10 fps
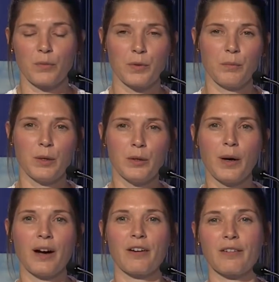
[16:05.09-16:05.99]
the blue
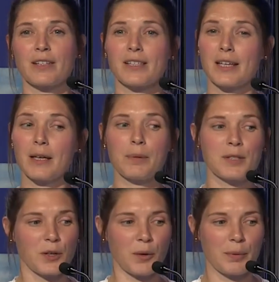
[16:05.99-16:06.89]
area is keep
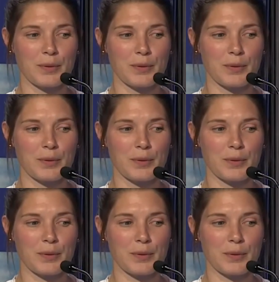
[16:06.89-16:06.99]
it up.